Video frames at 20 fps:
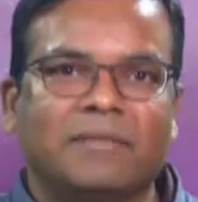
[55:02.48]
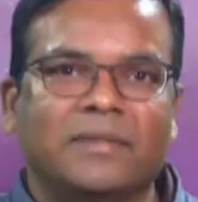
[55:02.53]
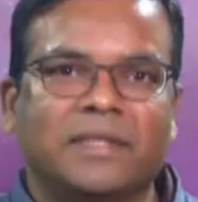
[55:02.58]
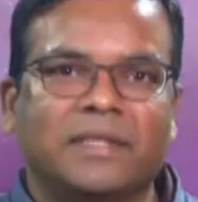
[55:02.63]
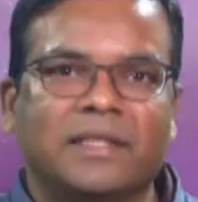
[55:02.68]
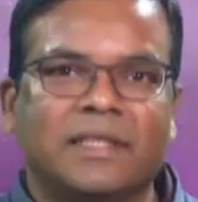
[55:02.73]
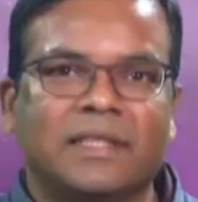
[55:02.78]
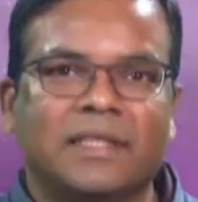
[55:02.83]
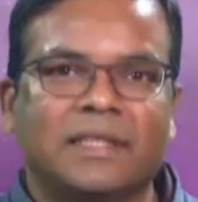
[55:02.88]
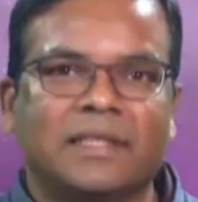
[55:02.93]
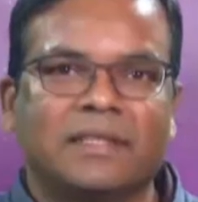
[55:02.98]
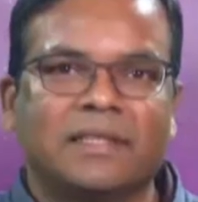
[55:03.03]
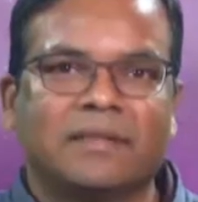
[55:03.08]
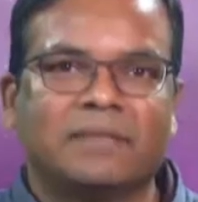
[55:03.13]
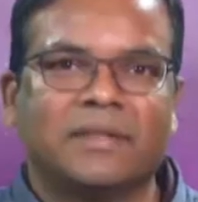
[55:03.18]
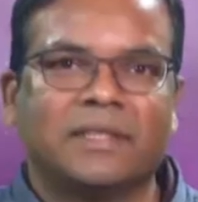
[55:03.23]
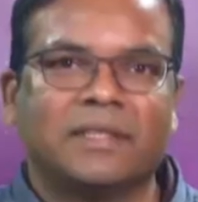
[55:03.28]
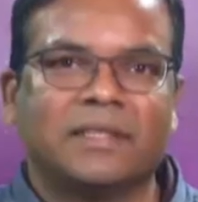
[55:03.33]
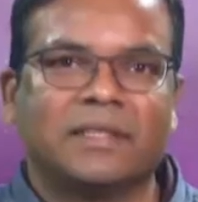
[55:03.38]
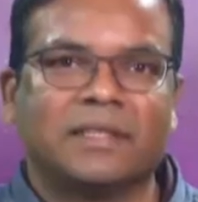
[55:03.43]
series
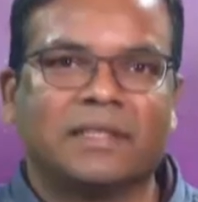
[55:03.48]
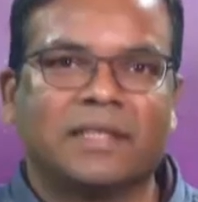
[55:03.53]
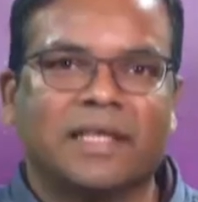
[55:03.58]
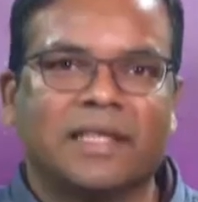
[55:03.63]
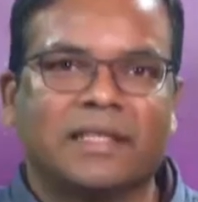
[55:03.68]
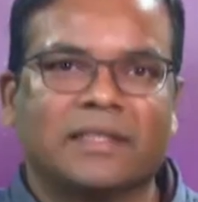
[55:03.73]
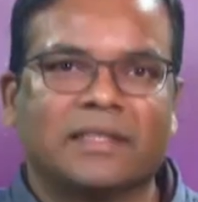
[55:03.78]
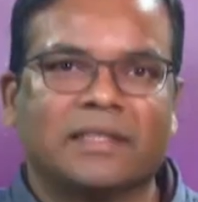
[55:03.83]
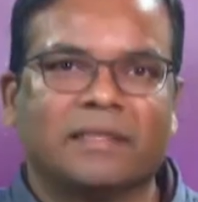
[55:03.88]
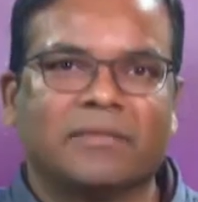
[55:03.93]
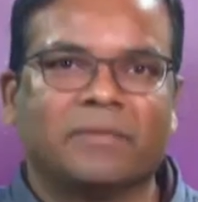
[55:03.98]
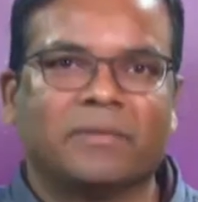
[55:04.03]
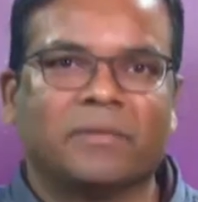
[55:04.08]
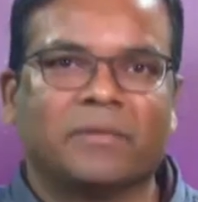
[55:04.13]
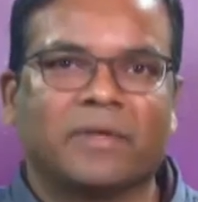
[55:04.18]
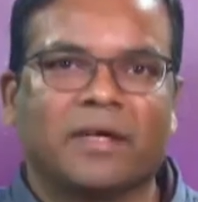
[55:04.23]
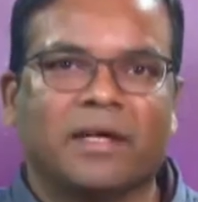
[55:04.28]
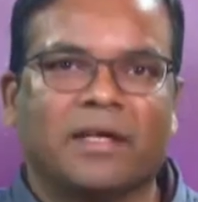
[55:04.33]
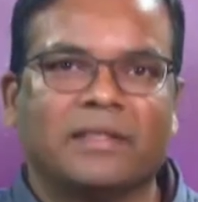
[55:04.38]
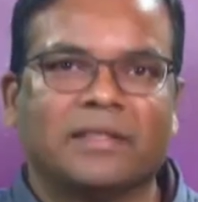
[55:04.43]
of this X-ray
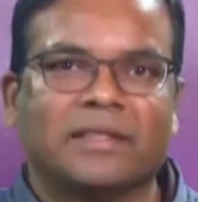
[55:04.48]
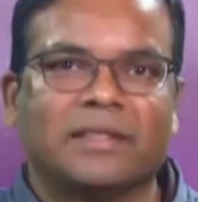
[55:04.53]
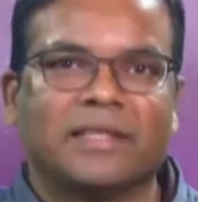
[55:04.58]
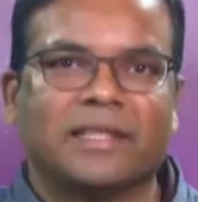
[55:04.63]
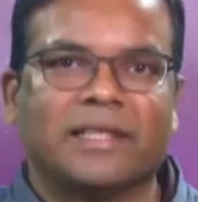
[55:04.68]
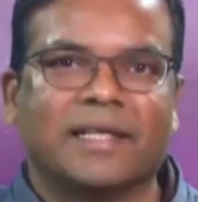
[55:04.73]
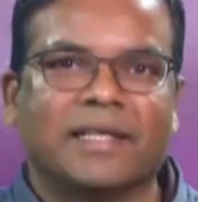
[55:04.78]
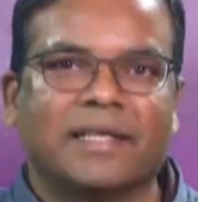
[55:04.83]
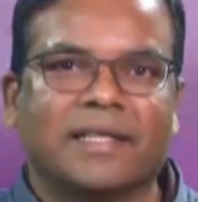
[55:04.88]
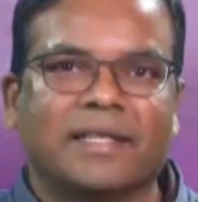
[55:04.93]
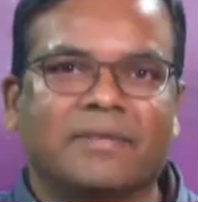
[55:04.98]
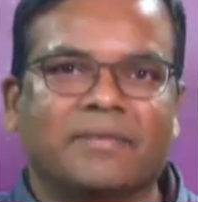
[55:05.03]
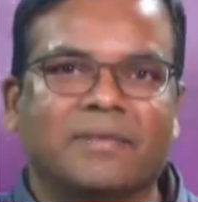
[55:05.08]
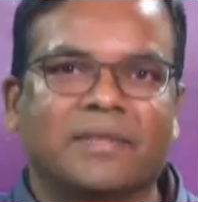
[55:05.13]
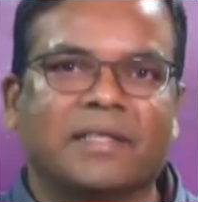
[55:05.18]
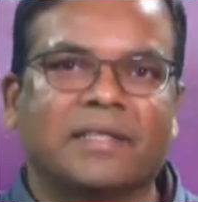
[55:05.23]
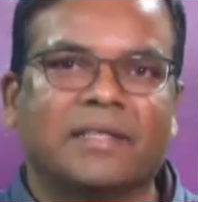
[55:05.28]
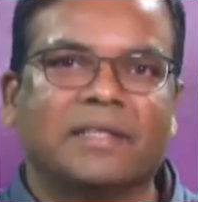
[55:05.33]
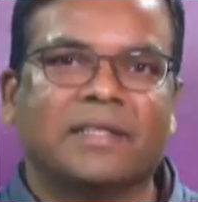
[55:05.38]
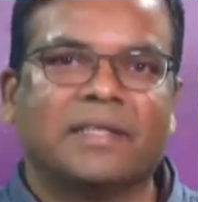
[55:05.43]
photons detected
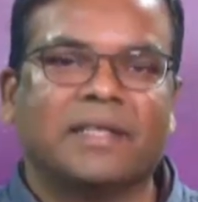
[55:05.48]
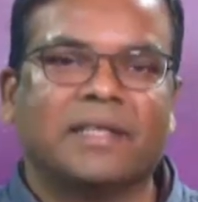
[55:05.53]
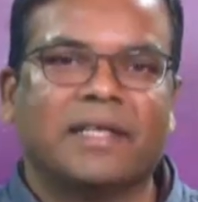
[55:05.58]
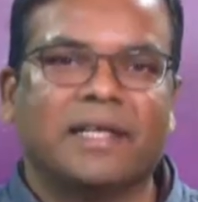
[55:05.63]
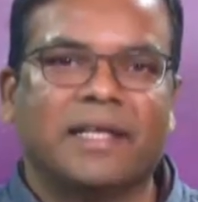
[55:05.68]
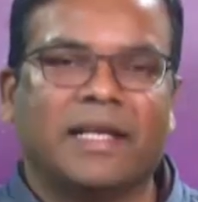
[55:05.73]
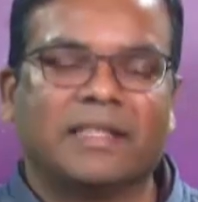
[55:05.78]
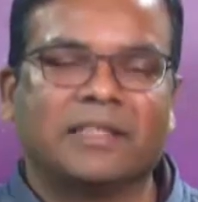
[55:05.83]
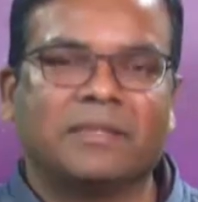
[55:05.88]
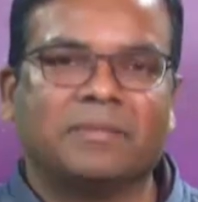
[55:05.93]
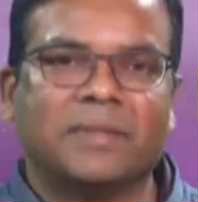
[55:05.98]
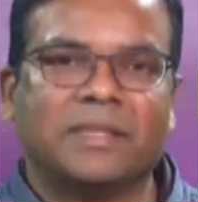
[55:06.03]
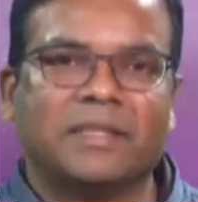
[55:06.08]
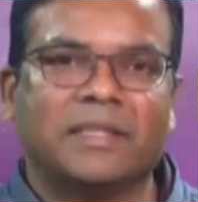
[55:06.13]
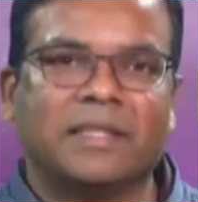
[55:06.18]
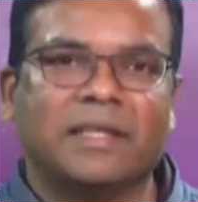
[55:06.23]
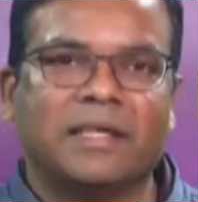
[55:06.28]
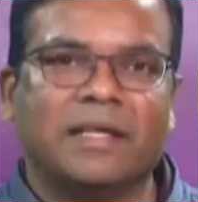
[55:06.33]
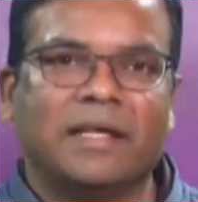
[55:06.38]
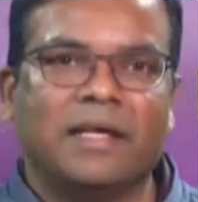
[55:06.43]
with
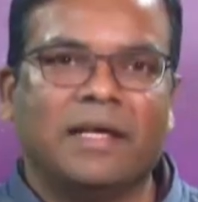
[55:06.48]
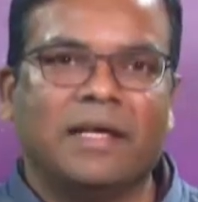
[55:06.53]
Galaxy.